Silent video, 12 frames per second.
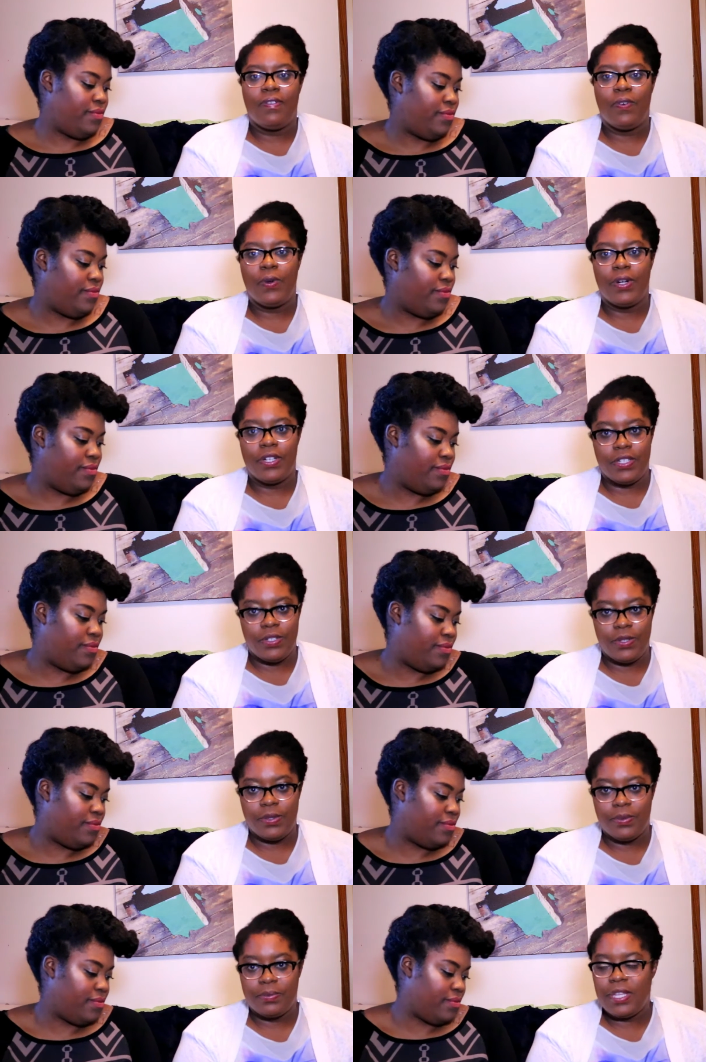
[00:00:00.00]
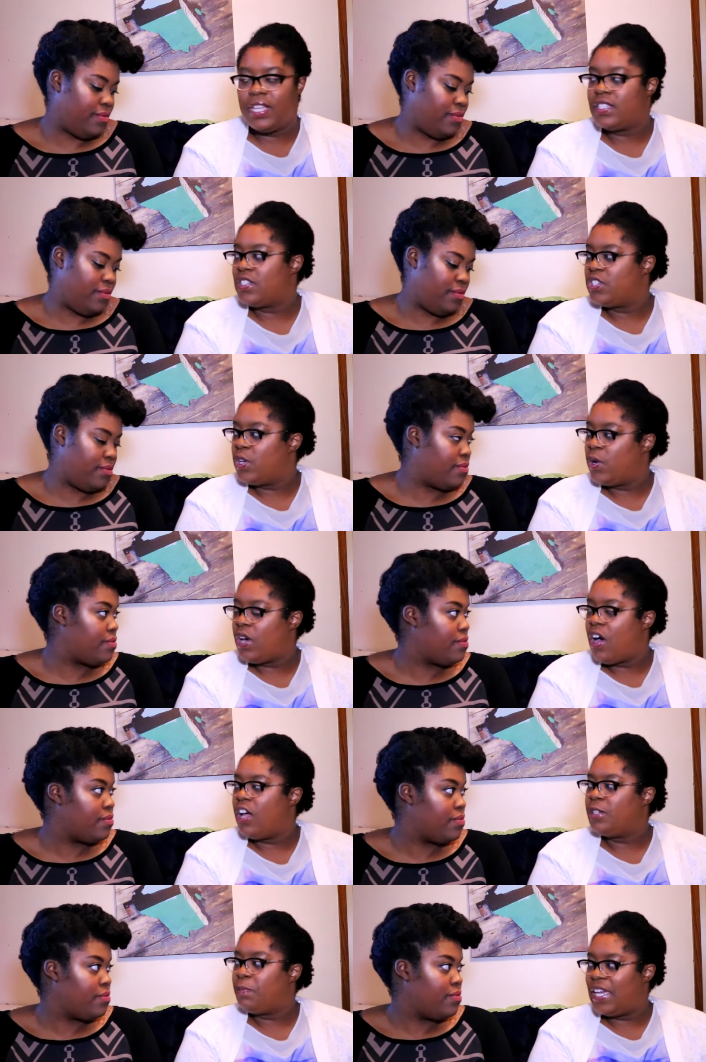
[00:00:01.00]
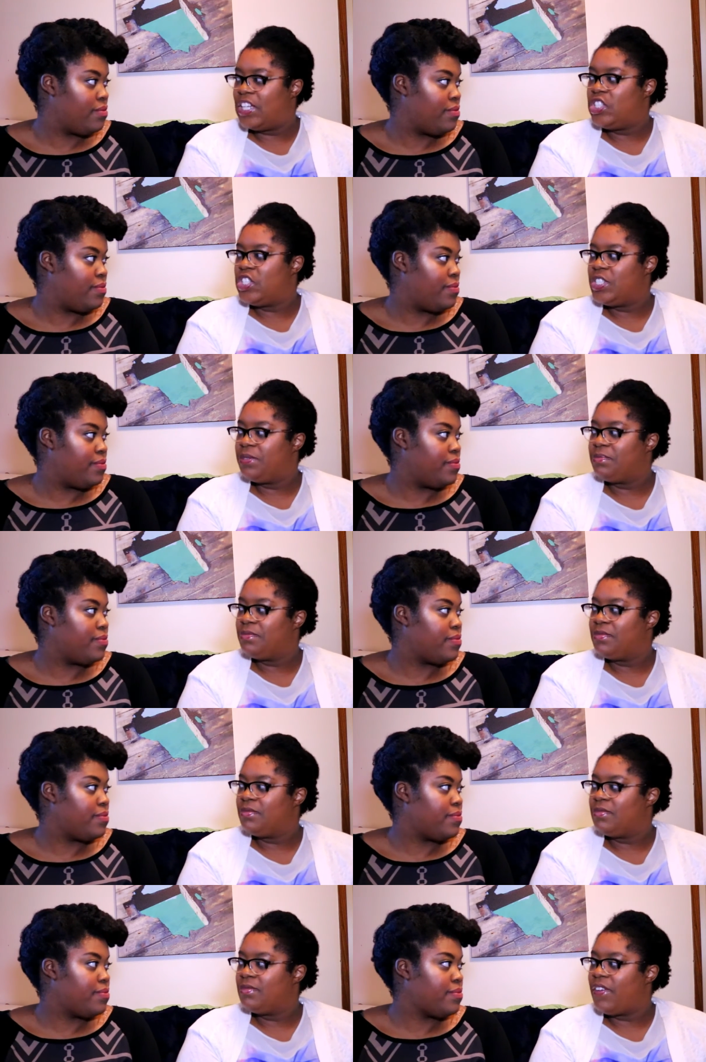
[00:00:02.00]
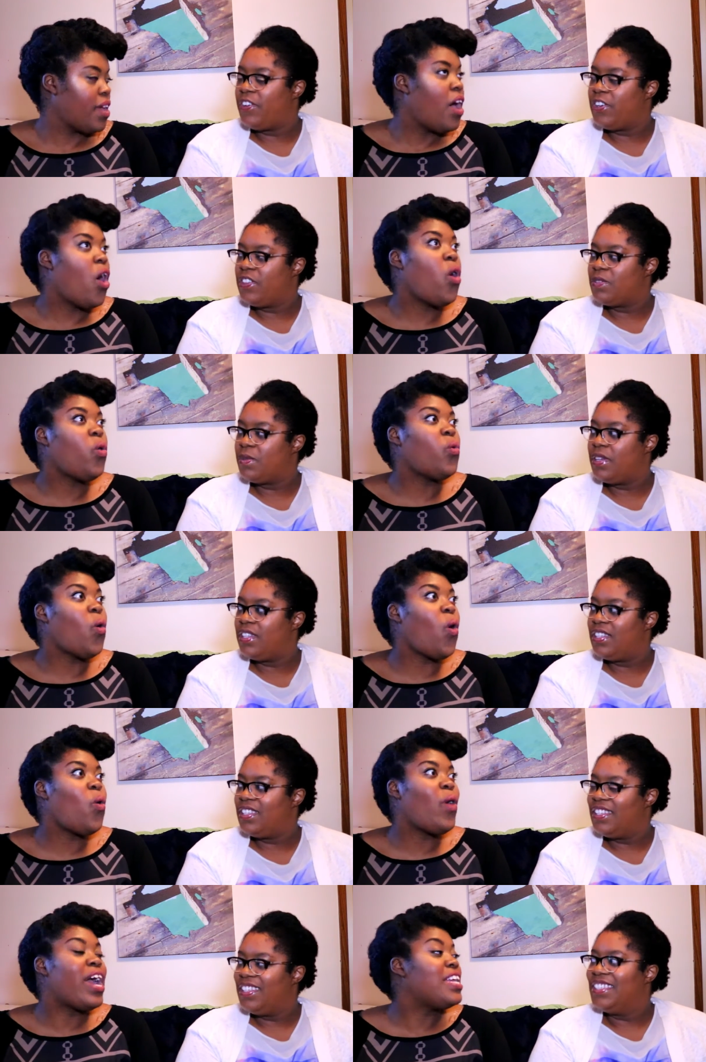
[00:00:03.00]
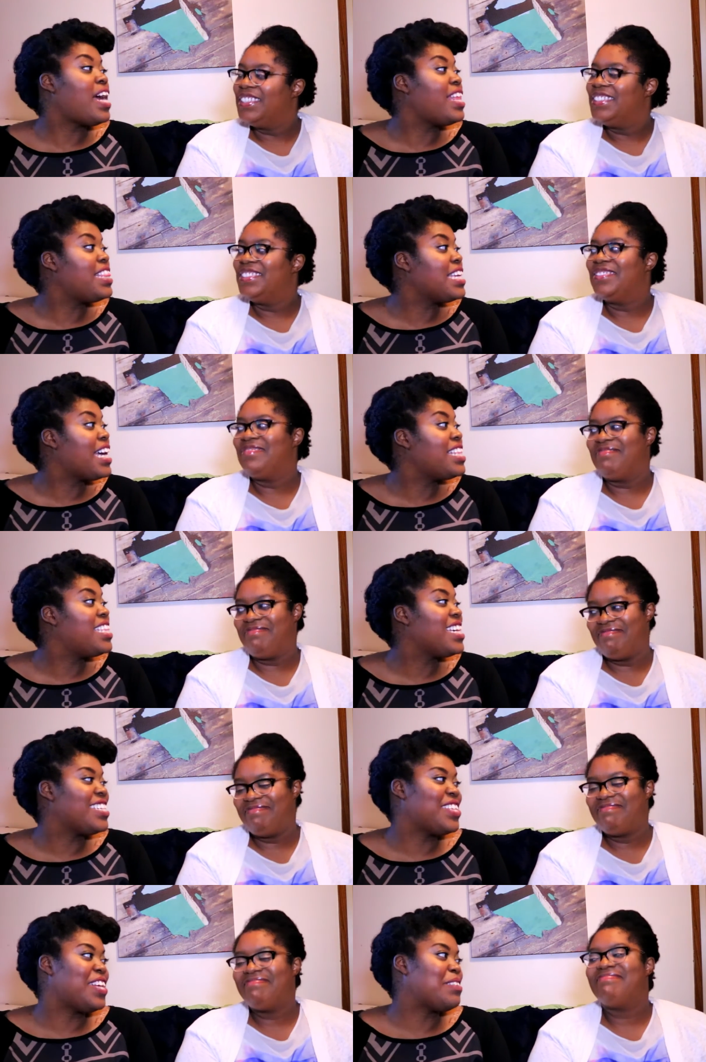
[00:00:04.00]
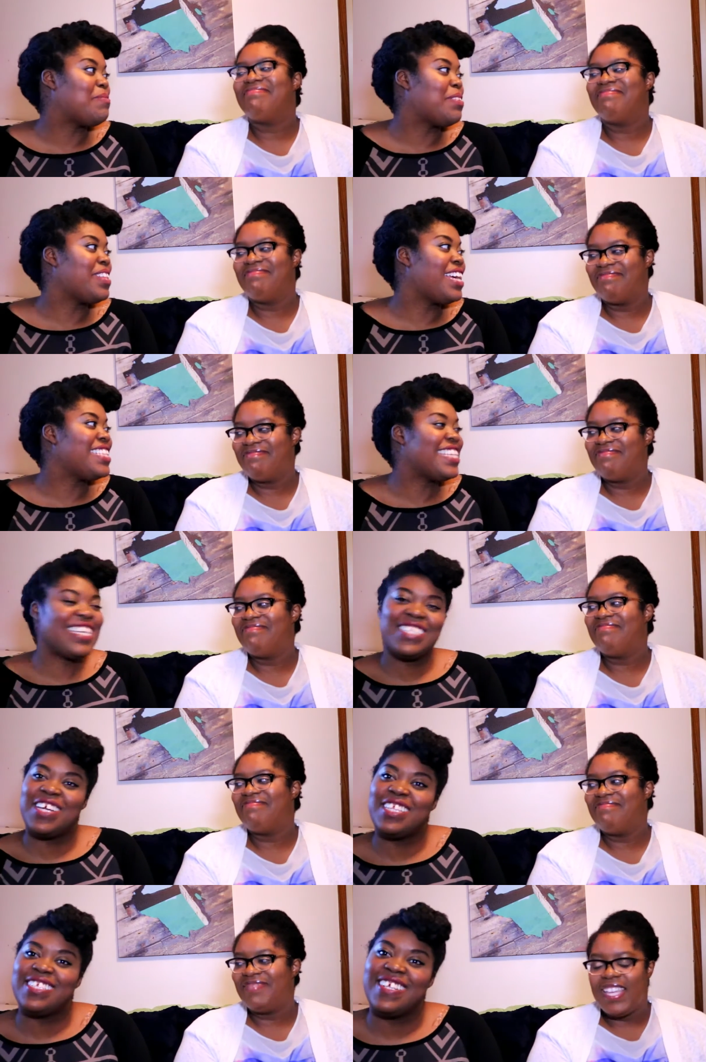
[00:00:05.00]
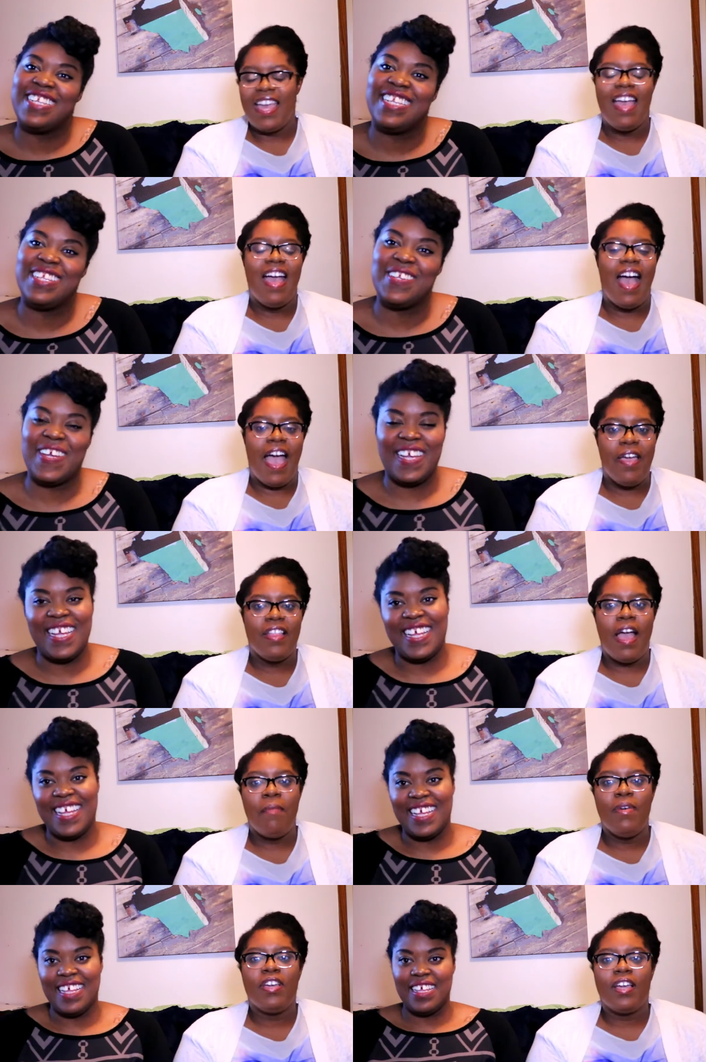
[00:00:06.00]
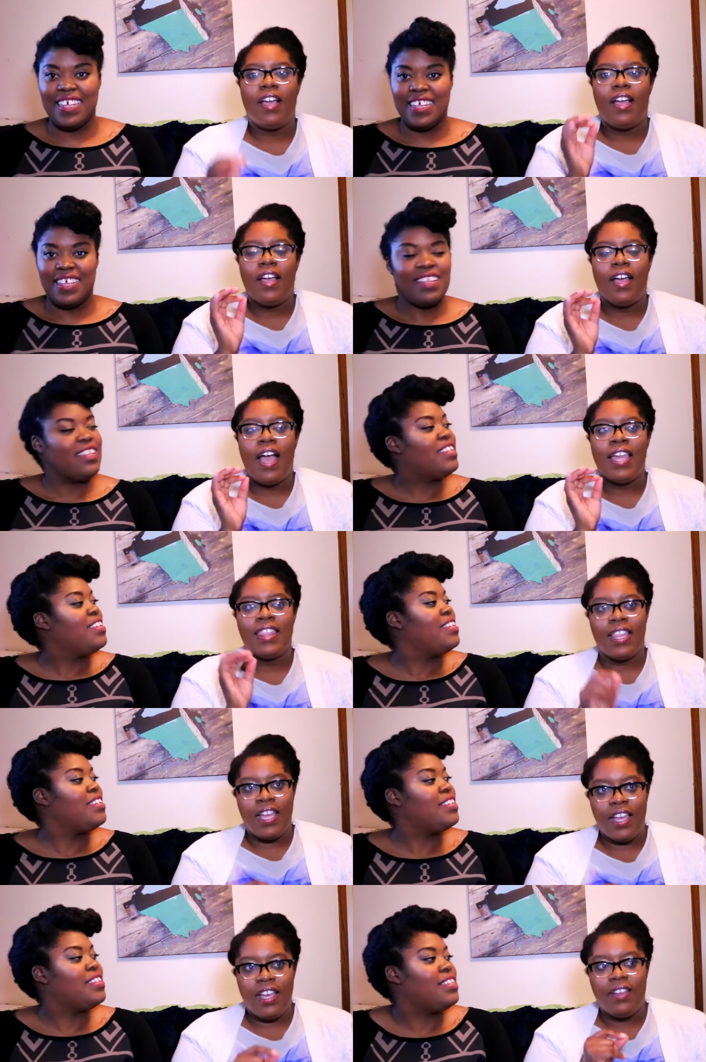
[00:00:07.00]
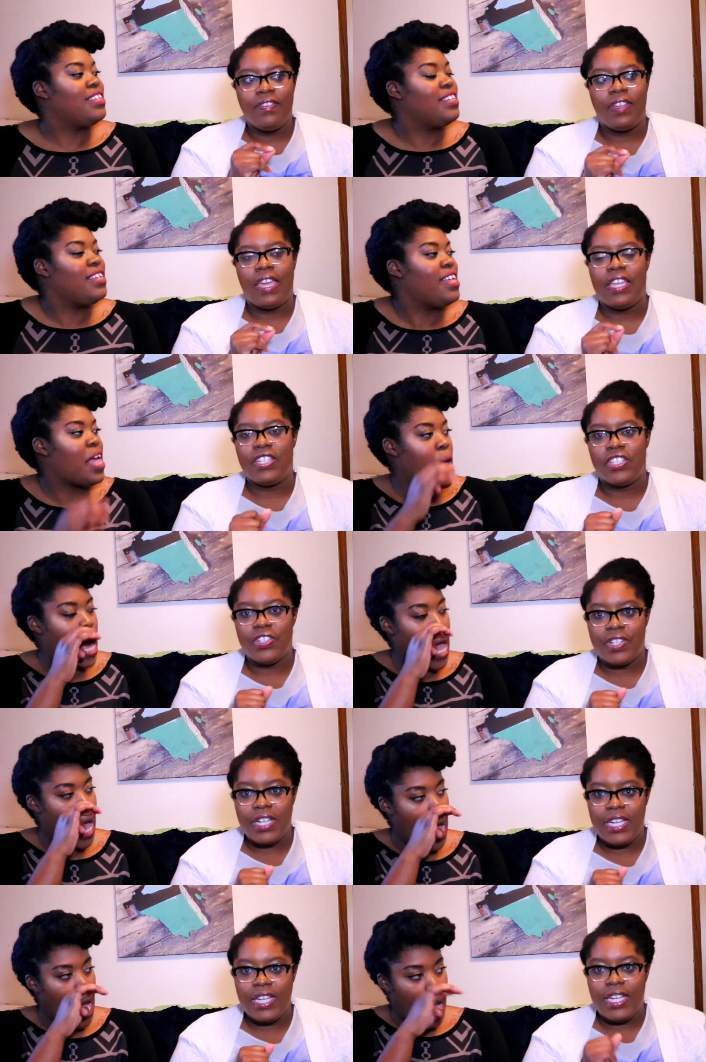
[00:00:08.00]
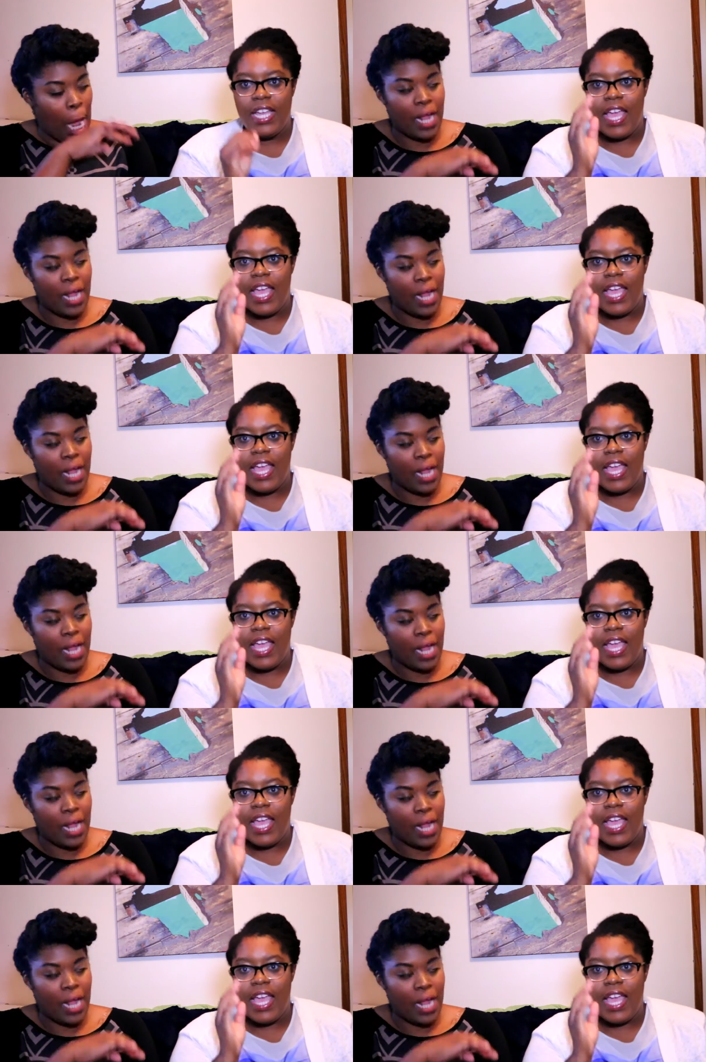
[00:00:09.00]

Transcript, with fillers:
Speaker 1: forward to is a show called Pitch. Oh, oh, I, I think I think I saw a little bit. Mm-hmm. I think I saw a little bit. I, I'm a, I love history,